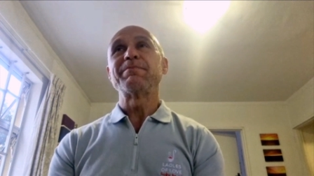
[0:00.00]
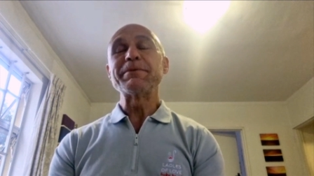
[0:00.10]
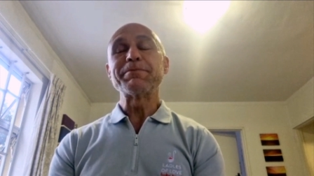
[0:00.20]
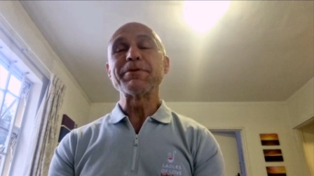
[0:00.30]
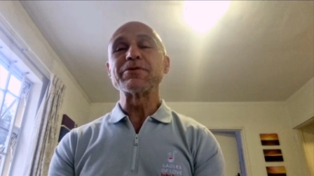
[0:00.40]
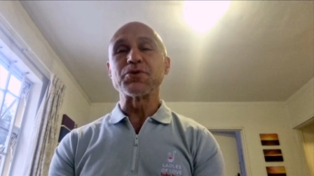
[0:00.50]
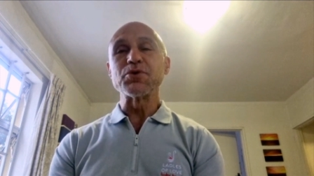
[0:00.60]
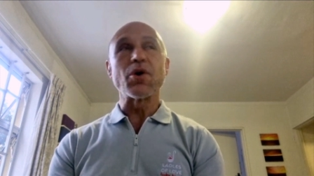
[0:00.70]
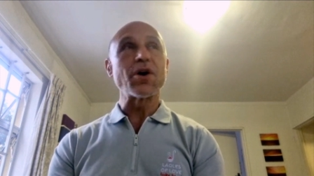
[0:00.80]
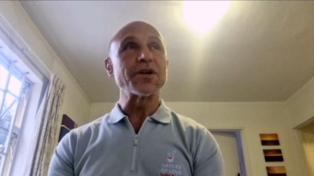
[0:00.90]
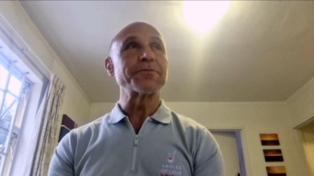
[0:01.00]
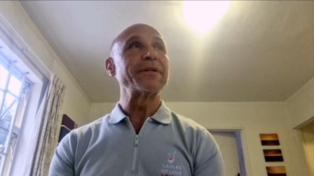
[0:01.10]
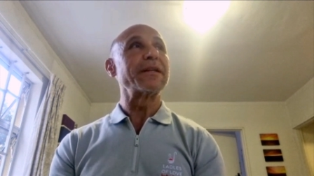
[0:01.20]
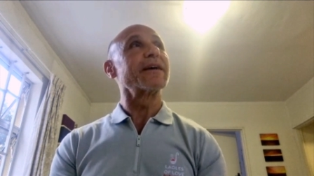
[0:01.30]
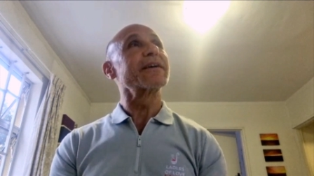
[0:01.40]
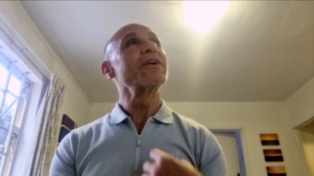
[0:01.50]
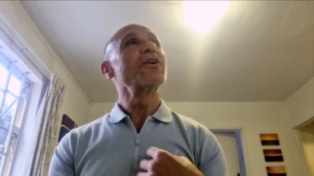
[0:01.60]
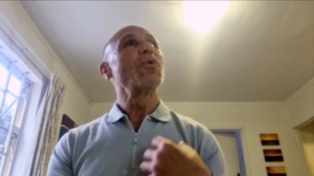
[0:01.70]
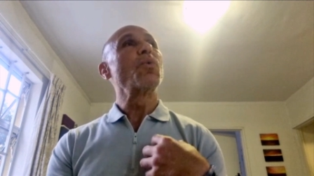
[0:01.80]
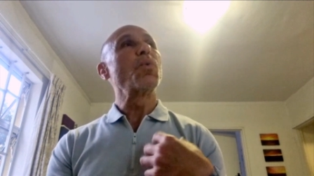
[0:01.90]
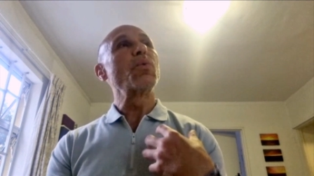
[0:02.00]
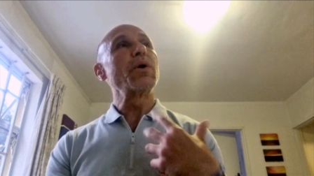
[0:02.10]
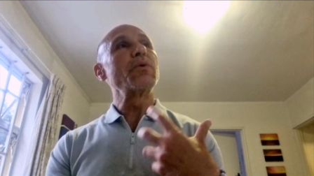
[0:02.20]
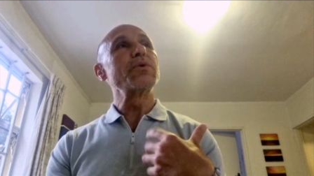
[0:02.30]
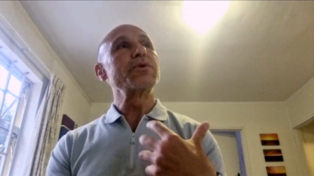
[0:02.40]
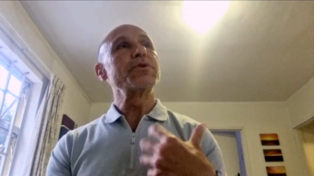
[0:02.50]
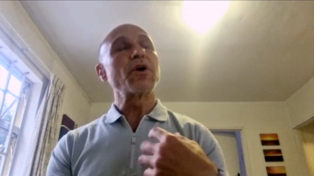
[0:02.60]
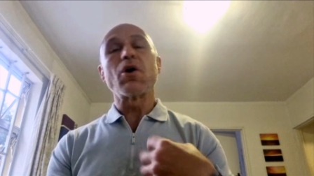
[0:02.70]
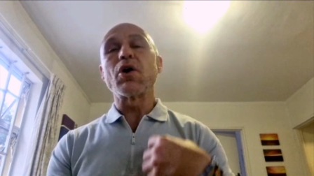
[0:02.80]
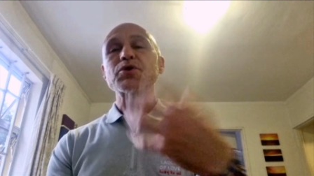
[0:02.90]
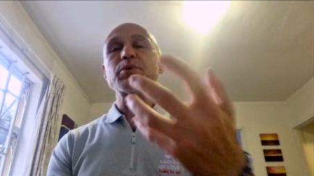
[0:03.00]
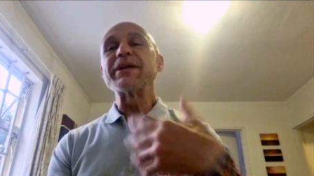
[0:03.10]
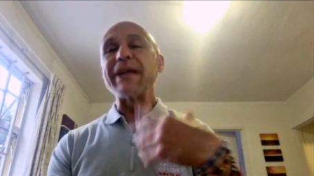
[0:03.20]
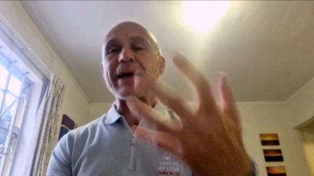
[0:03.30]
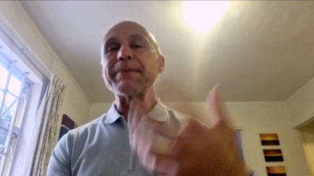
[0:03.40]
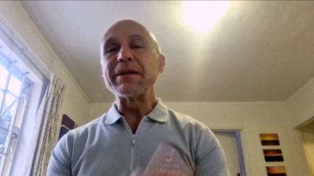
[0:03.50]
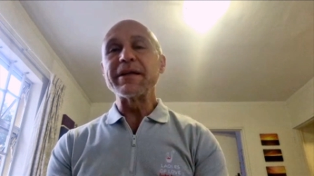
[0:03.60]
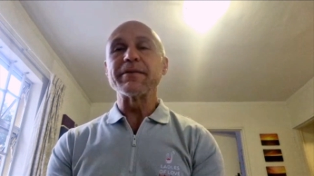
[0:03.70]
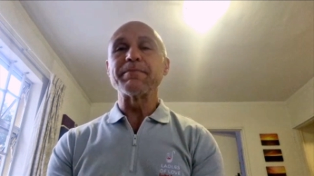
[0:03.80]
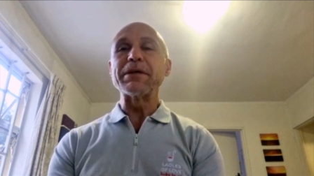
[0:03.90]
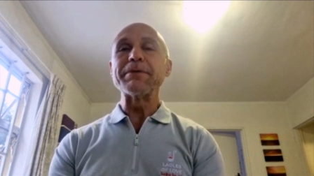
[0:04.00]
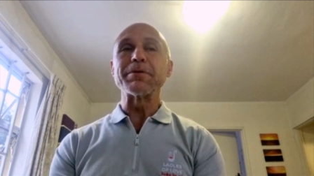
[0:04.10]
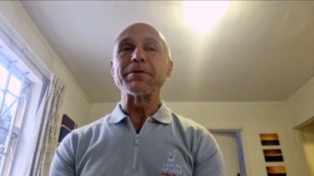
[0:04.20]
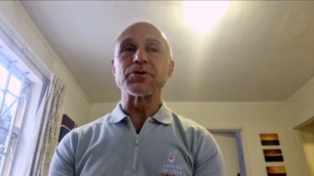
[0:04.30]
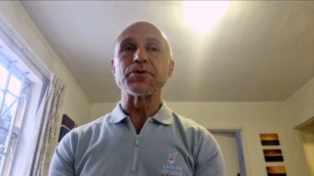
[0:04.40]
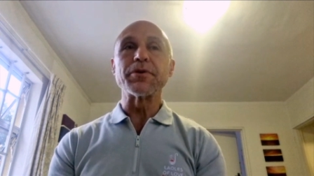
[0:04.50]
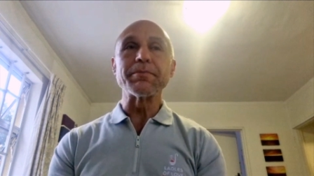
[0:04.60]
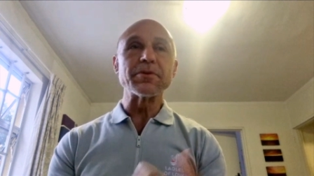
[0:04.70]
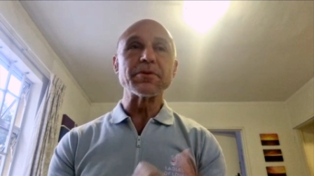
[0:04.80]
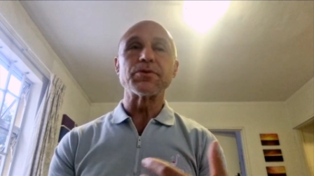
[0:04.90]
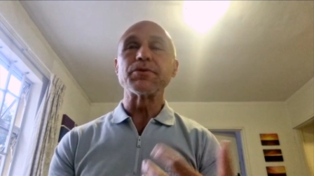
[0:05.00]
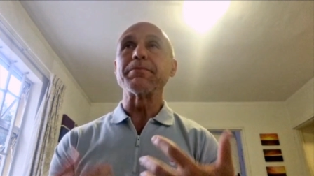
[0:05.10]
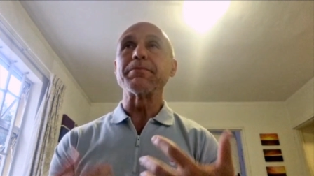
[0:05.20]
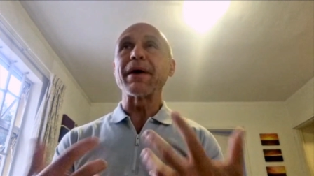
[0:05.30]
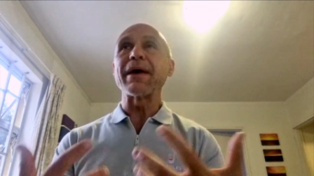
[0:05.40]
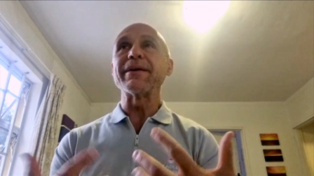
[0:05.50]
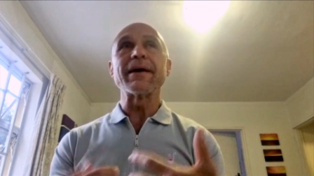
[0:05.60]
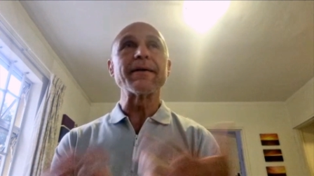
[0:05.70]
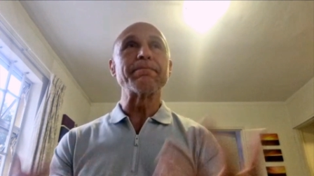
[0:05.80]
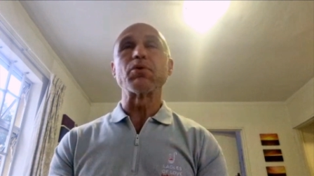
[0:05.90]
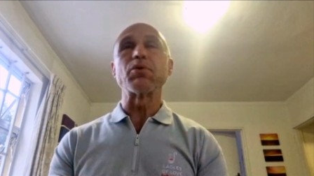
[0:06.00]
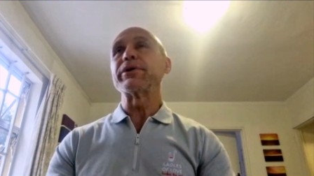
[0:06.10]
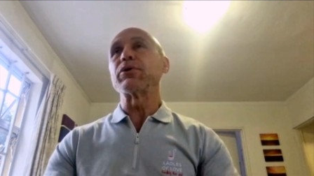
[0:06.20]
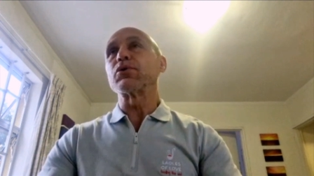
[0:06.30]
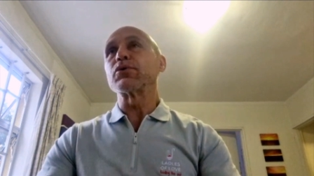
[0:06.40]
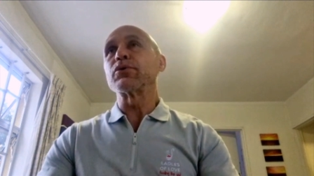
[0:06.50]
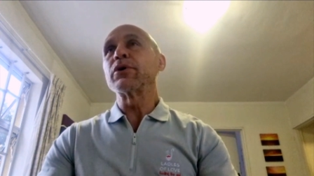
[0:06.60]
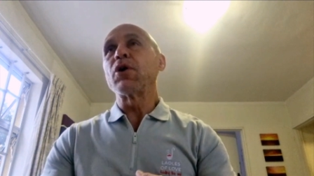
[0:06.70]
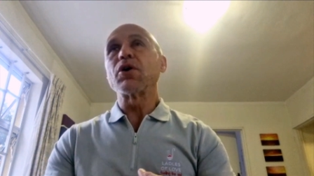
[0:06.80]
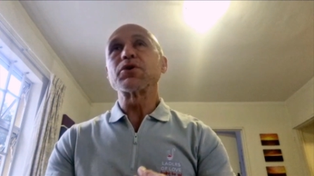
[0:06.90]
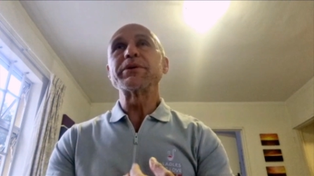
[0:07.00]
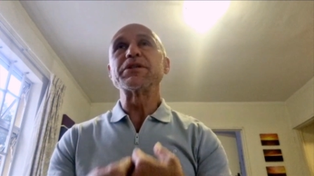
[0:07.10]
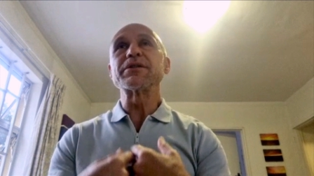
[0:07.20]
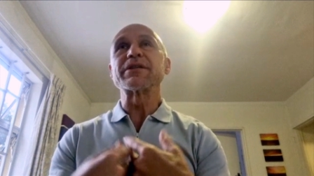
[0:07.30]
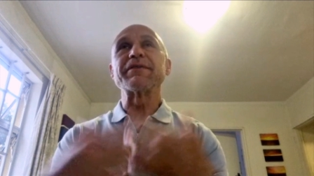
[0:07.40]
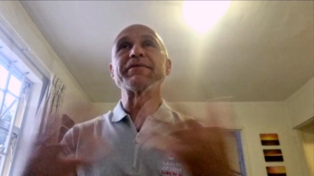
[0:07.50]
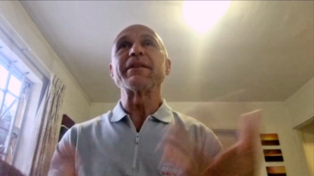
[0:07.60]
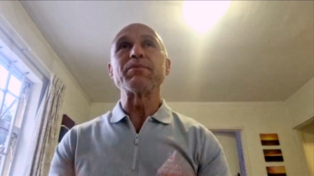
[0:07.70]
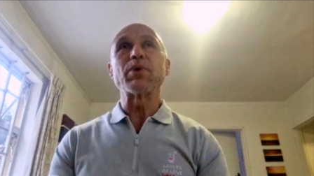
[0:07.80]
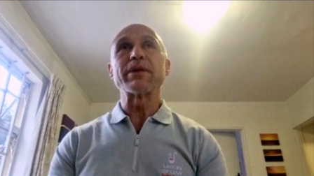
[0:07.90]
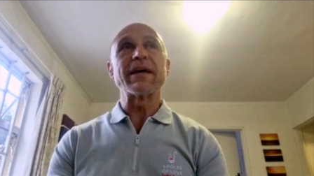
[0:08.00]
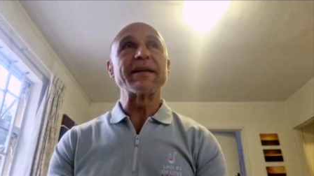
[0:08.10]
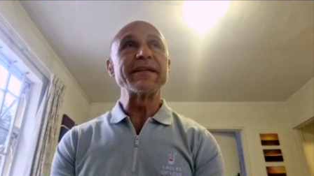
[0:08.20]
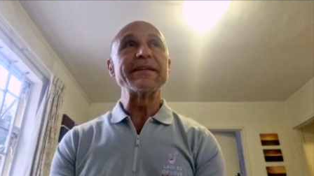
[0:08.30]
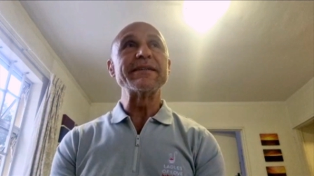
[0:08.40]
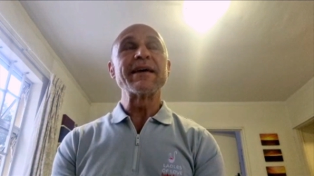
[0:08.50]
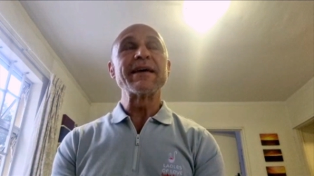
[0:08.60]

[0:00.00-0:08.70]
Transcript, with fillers: people do ask me, like, you know, aren't we enabling people to rem- to remain unemployed, or aren't we just giving them what they need?